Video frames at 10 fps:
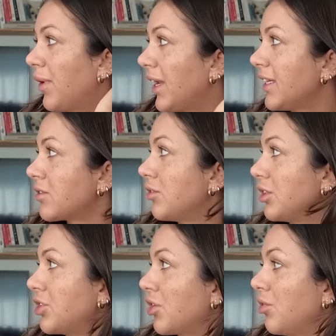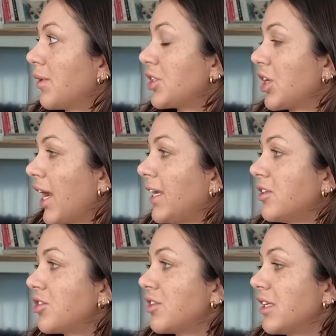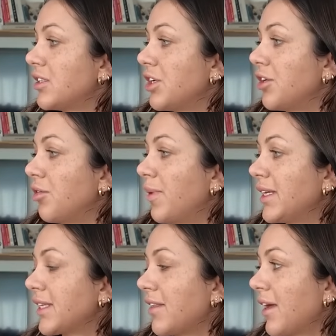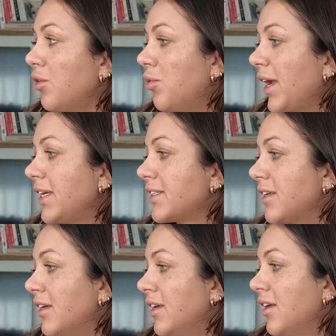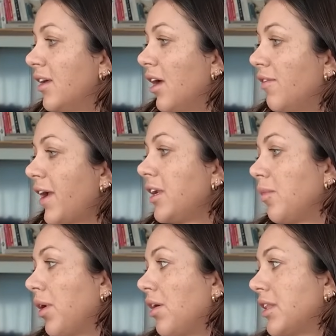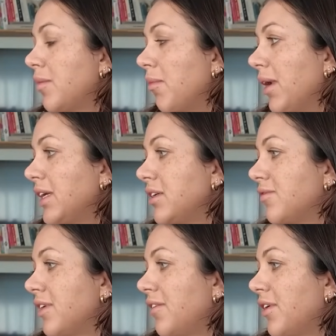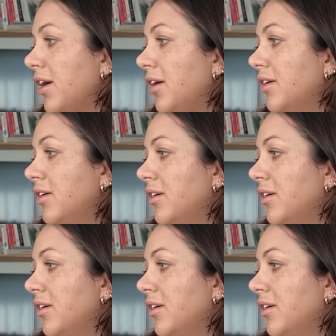But it is good because you can always change the internal bits. Like they're always available, aren't they, Mum? Like you never